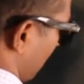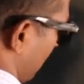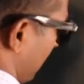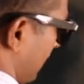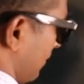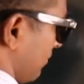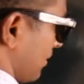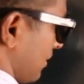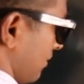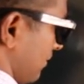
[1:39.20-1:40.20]
Now
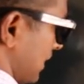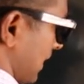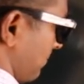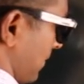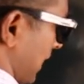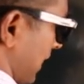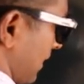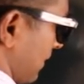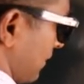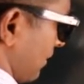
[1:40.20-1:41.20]
we
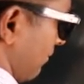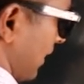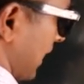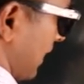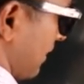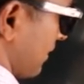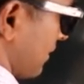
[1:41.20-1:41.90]
subtract, we get